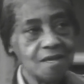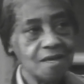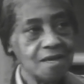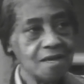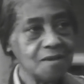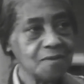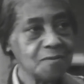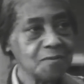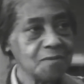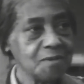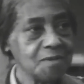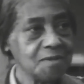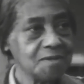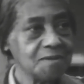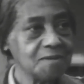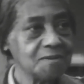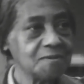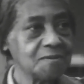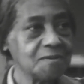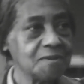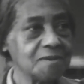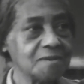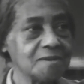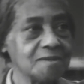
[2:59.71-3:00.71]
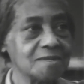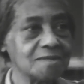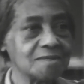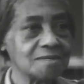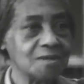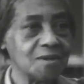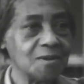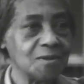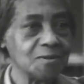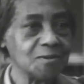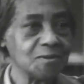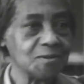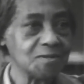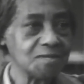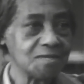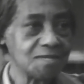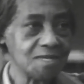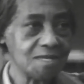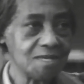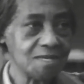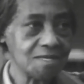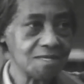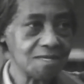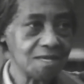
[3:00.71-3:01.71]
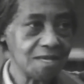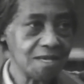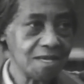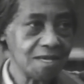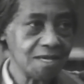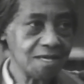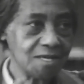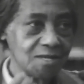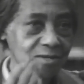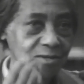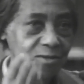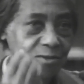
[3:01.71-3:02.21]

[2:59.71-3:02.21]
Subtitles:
And when it's gone, you see his head